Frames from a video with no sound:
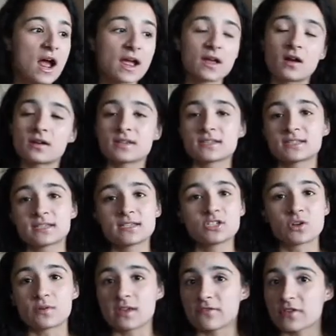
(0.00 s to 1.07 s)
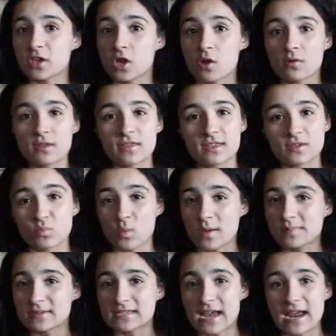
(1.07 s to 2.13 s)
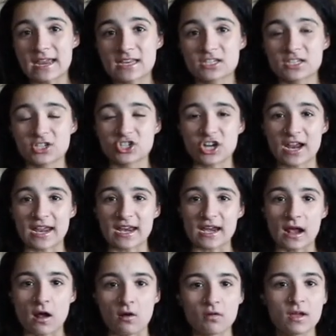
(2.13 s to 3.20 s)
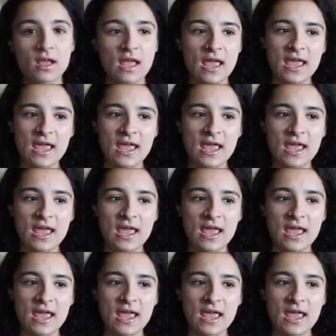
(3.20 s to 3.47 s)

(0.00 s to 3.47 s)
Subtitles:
I honestly don't even go to the website to check it out.